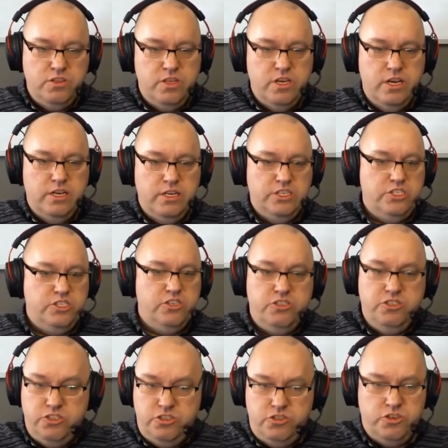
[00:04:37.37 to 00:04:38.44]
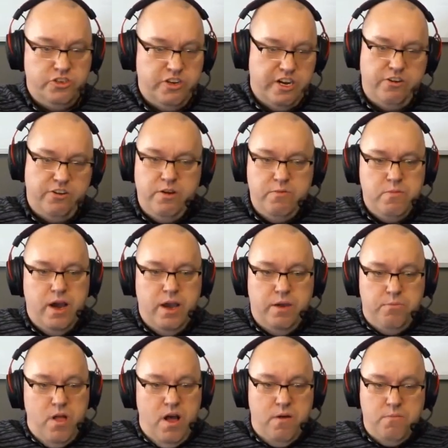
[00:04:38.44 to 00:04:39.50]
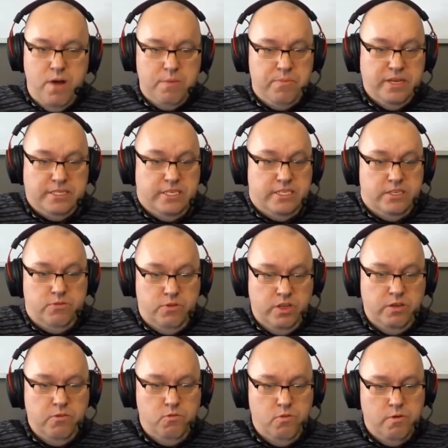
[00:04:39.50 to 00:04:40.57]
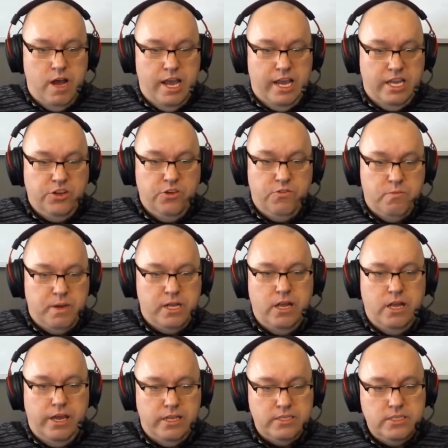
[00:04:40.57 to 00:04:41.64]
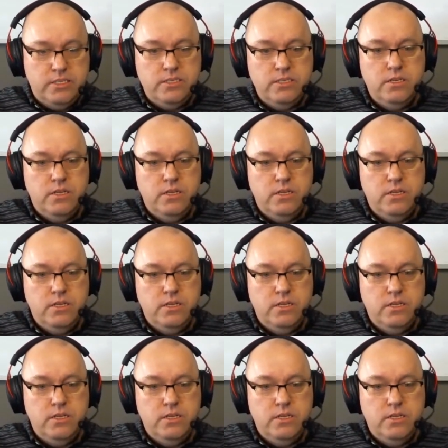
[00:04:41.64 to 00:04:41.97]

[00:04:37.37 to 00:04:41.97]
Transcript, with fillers: the, the trajectory of my uh, my business and really what I could do for my clients.